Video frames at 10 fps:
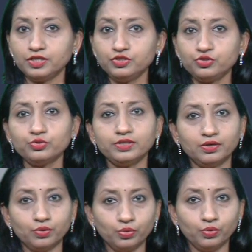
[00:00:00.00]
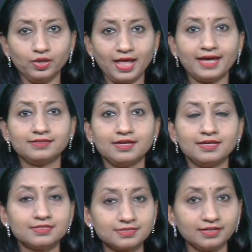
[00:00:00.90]
into the hole at
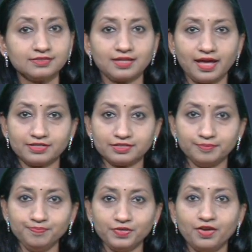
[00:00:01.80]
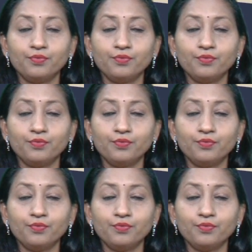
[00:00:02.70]
6th atom,